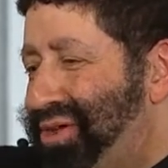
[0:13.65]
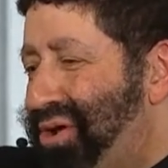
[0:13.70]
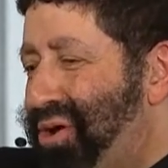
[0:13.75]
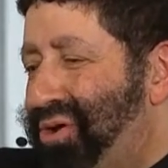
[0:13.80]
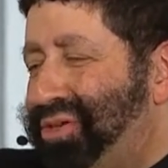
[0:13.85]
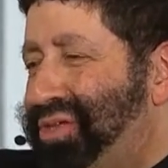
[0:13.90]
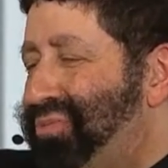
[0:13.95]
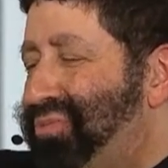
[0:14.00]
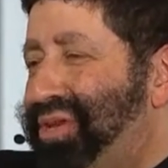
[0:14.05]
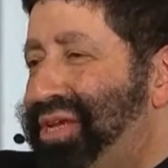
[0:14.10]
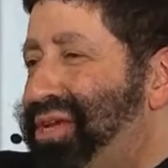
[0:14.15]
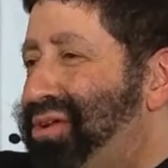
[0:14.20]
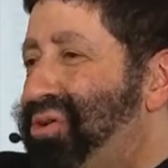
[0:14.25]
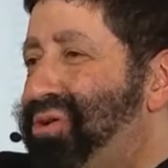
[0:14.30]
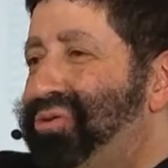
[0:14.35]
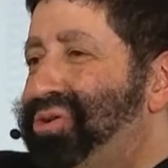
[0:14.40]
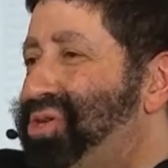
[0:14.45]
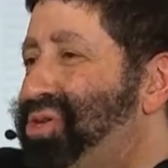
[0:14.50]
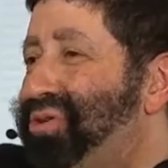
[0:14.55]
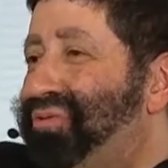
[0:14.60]
ultimately
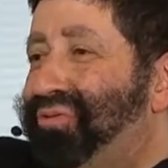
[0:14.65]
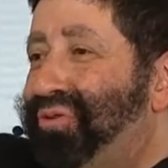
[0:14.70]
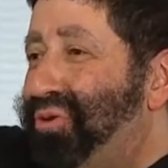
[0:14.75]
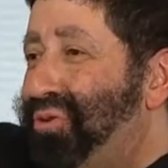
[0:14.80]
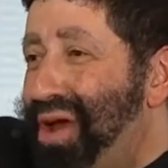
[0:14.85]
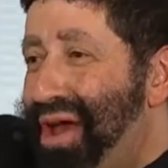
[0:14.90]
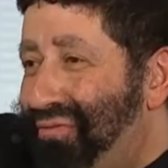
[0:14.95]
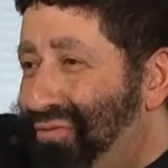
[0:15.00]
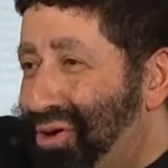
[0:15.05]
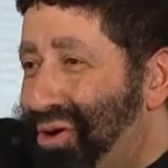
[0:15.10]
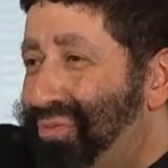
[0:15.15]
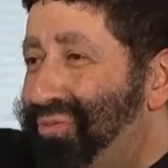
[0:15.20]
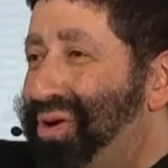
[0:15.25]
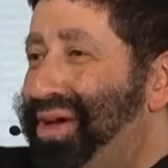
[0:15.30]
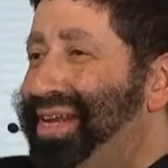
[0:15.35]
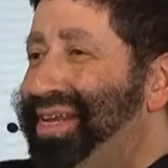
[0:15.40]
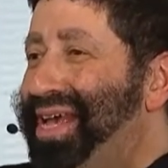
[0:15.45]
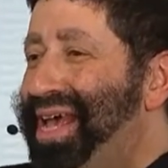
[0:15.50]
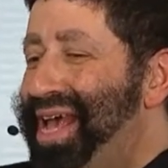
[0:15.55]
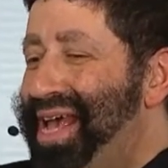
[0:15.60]
goes to forever,
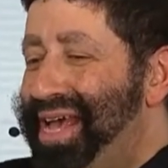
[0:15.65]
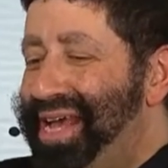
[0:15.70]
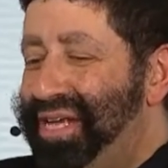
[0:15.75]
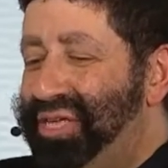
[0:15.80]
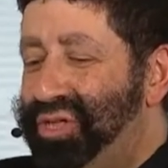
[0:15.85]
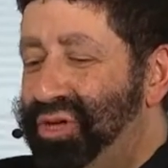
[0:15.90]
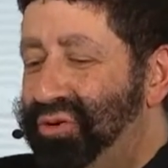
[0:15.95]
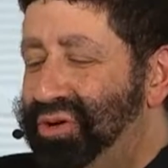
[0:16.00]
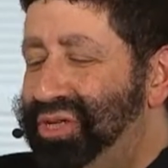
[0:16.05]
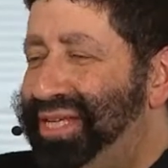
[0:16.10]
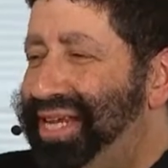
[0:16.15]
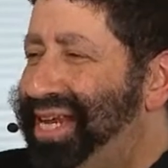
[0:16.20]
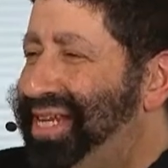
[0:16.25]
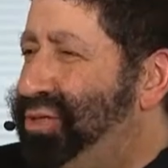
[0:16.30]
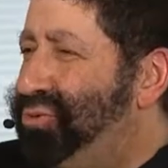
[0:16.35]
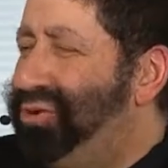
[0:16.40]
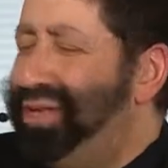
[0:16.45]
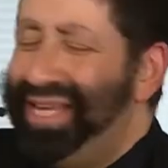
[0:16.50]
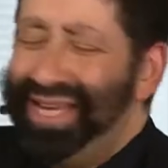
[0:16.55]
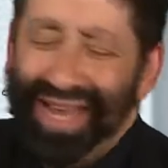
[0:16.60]
but
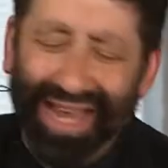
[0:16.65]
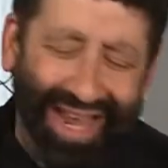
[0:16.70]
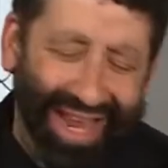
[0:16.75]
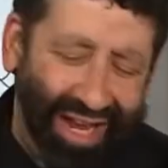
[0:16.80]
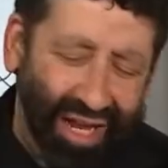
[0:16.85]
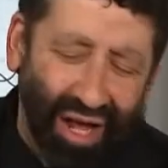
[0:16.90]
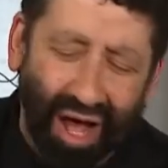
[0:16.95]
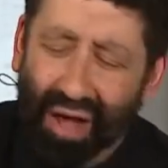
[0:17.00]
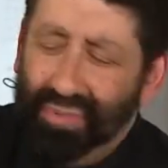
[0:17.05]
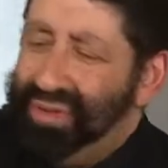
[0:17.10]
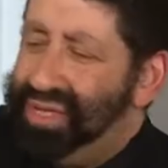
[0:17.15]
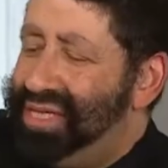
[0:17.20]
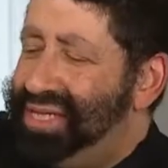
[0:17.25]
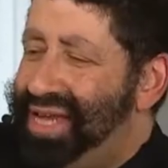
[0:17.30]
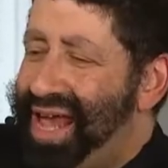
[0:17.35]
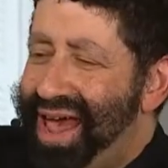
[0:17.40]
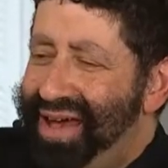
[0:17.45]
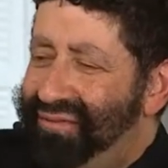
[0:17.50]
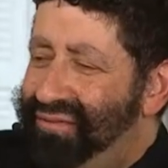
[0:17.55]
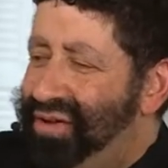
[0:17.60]
it's really
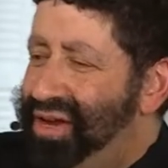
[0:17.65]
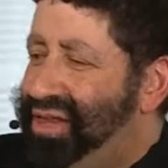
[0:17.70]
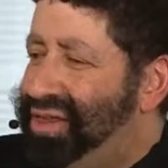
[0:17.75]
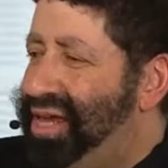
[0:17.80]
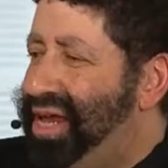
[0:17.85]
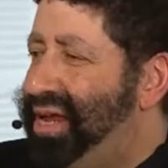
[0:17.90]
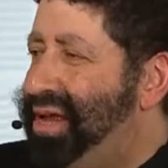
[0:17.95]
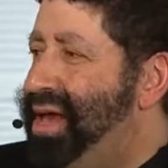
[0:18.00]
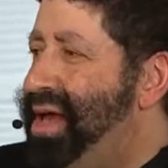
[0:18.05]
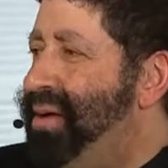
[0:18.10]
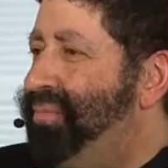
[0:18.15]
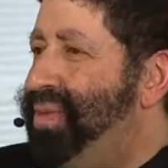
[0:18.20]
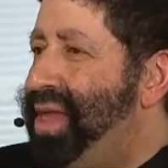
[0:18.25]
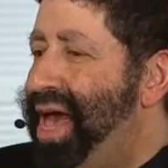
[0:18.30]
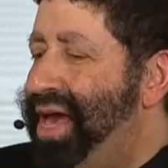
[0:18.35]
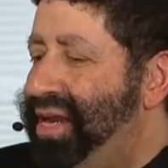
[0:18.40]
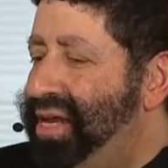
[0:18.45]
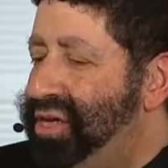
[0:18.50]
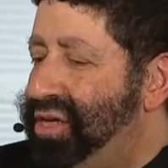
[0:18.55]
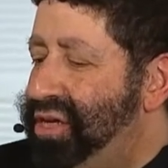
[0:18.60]
encompasses everything,
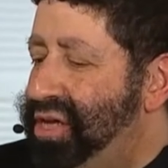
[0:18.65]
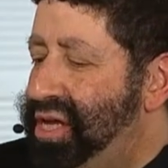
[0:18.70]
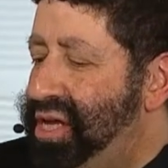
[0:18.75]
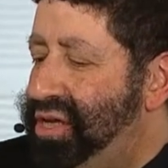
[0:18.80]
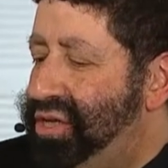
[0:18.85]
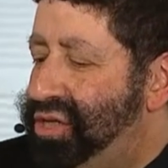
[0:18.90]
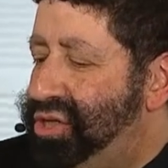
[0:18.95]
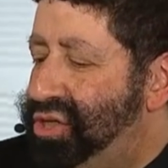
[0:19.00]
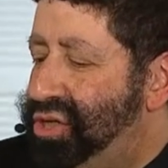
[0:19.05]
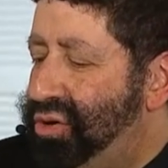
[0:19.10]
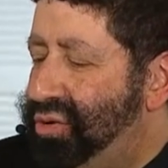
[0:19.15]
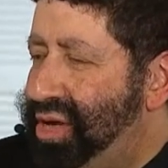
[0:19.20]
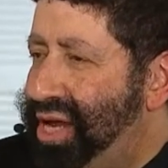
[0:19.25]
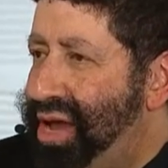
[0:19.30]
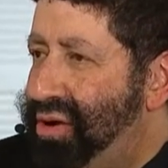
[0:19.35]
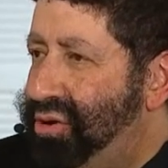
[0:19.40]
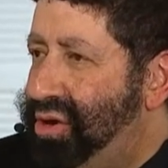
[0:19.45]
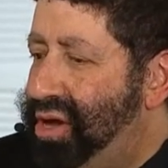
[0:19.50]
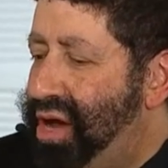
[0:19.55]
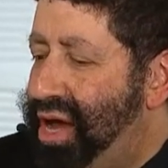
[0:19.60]
and it's showing
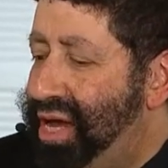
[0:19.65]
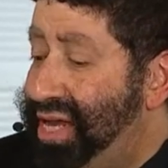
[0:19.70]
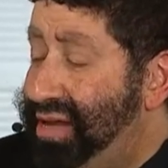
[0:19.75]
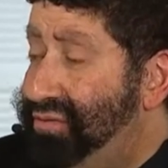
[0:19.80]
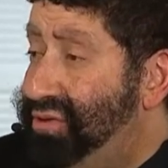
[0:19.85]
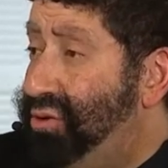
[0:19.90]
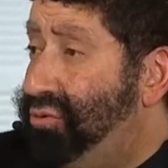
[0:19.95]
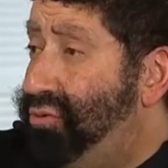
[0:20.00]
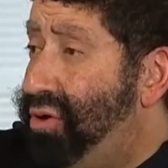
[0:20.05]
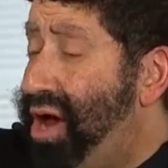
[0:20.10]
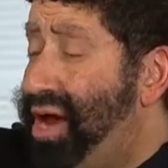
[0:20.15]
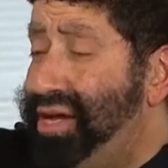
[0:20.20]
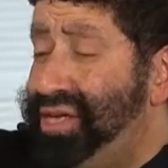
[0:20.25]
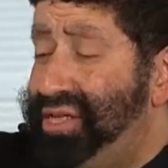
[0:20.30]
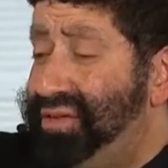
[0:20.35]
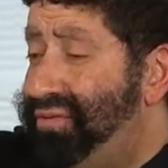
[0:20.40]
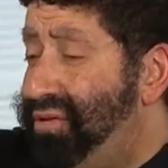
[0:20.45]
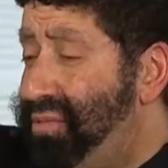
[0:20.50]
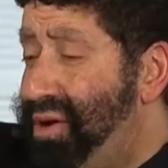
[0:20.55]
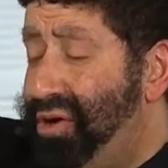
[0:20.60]
how God, even the
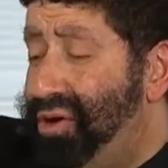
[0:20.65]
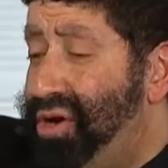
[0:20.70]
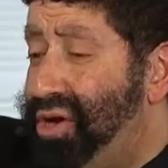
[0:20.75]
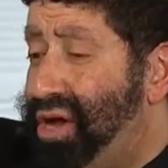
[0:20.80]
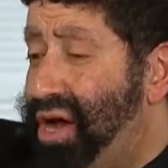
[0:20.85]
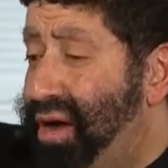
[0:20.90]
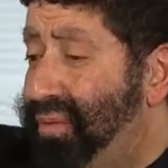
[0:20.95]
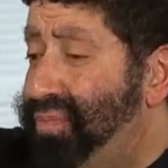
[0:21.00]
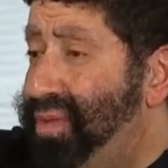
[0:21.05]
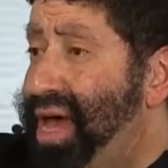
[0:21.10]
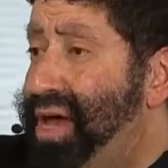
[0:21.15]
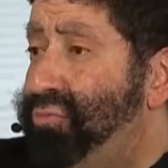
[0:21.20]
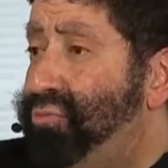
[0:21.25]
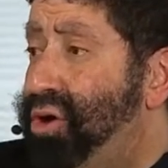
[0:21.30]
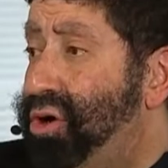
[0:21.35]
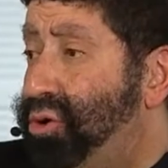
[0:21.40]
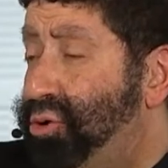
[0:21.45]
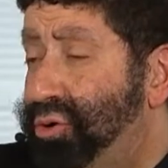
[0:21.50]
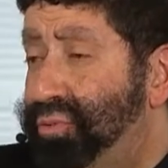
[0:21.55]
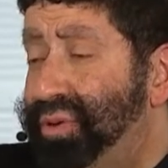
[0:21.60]
rise of America and
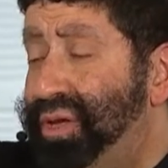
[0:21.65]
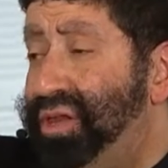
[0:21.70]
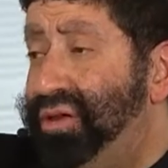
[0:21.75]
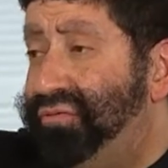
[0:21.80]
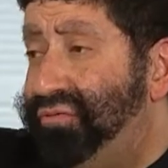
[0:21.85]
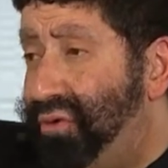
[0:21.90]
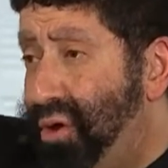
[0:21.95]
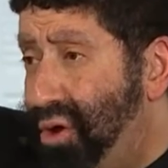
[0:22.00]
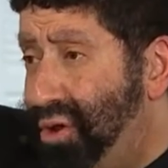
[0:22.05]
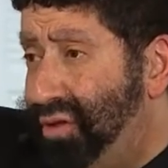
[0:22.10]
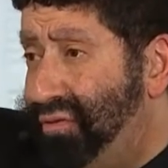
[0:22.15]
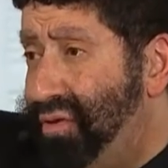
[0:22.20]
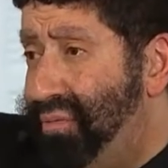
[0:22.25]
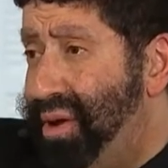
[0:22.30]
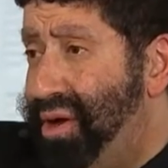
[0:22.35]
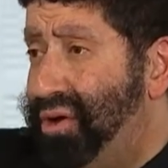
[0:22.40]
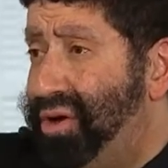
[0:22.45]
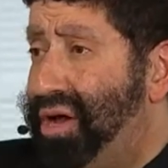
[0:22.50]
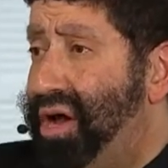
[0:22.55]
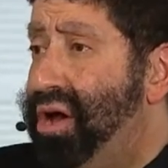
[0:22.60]
what could be the fall of
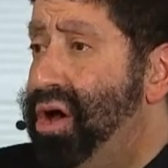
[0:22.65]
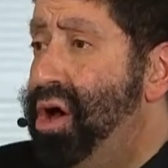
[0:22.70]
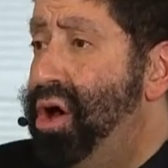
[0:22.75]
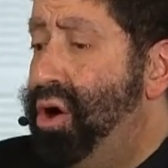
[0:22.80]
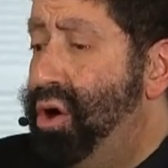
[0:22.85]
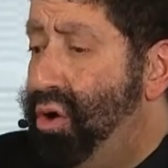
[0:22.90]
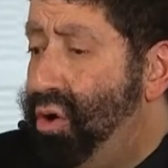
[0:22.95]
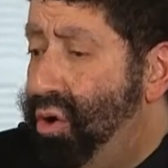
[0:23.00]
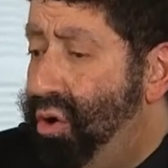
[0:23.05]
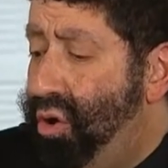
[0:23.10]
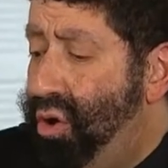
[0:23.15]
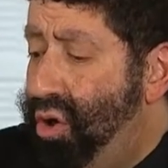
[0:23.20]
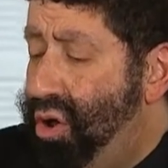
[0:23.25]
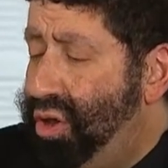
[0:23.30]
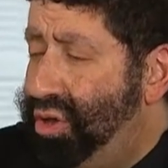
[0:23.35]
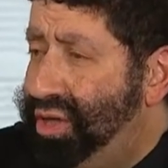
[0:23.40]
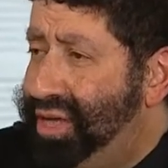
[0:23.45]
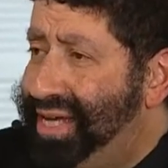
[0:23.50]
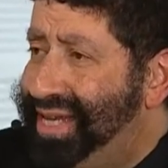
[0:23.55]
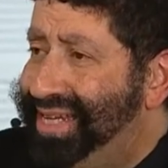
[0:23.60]
America,
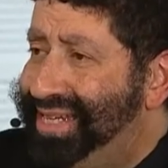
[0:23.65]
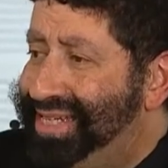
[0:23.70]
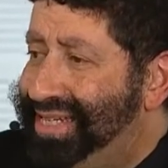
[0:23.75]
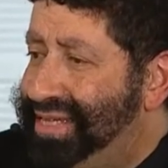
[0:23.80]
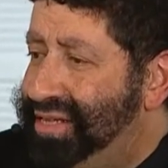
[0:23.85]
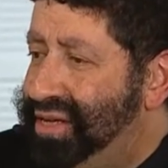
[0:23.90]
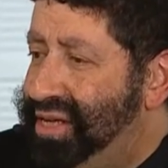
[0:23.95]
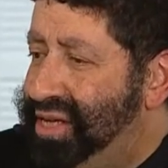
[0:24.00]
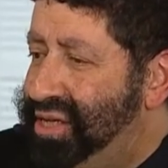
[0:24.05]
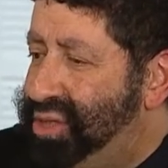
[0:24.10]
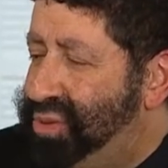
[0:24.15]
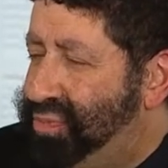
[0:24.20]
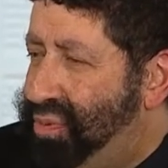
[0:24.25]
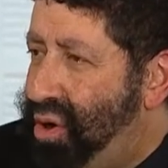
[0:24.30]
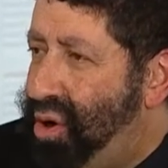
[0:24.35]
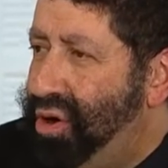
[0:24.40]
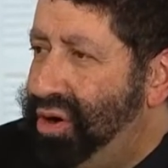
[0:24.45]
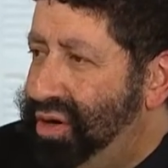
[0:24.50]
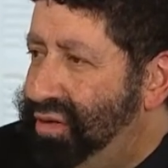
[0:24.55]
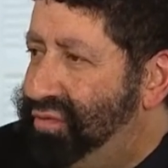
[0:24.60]
all is
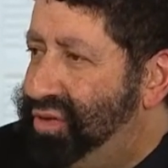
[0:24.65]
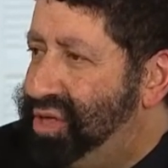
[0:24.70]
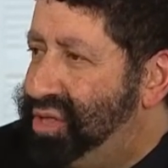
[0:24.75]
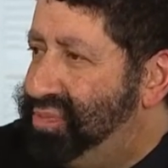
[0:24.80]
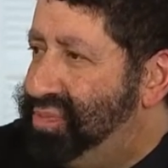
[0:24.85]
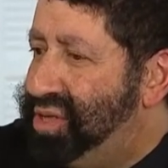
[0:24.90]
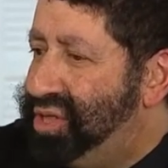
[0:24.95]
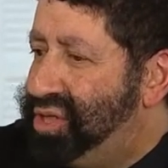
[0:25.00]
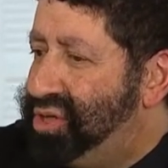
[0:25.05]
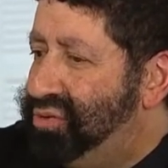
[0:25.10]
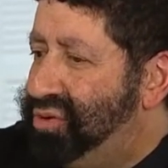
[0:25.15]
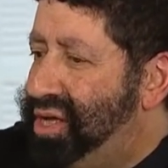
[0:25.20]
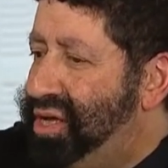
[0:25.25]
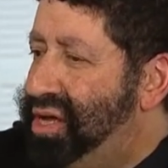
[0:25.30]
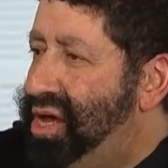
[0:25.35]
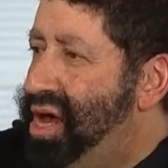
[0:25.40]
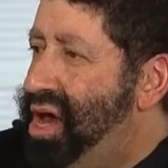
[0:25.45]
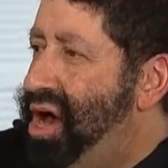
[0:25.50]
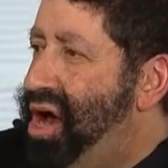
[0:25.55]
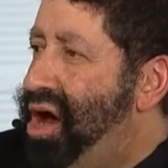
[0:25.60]
part of this
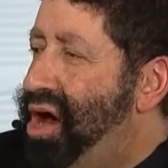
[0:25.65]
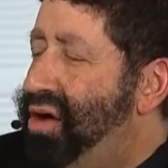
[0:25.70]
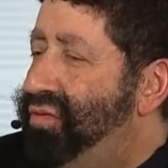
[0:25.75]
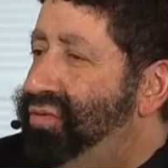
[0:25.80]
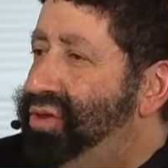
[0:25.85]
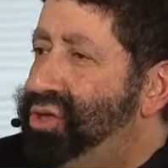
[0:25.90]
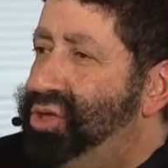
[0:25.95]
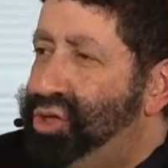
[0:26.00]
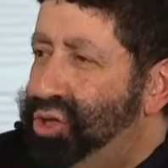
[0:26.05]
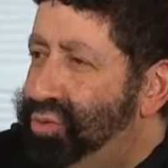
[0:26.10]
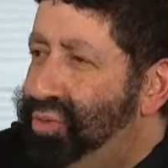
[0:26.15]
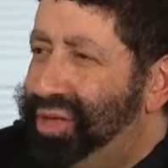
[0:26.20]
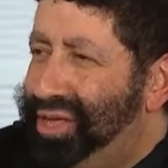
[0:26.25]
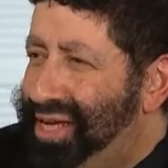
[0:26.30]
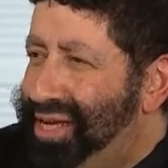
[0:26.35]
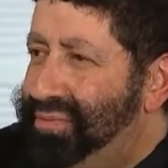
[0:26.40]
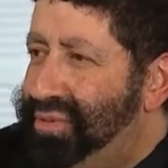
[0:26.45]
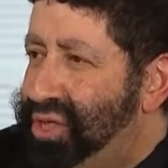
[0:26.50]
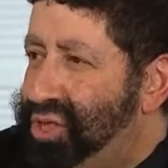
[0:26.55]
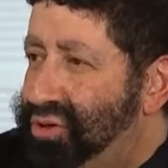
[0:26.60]
mystery of the
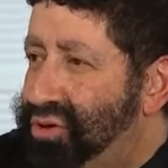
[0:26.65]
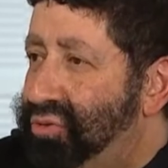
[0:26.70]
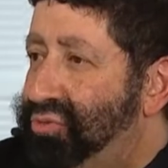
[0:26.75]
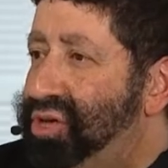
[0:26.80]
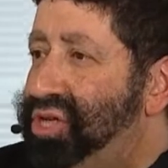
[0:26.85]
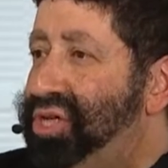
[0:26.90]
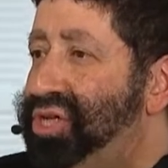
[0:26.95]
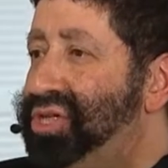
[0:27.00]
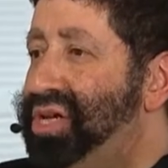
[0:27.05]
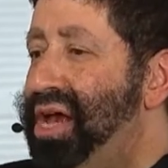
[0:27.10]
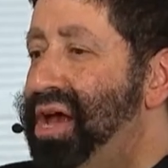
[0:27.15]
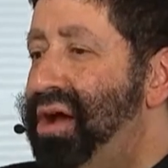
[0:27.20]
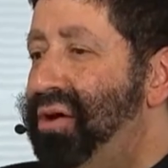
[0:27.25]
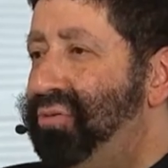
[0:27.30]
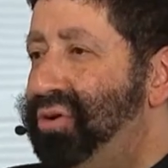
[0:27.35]
Jubilee mystery, which is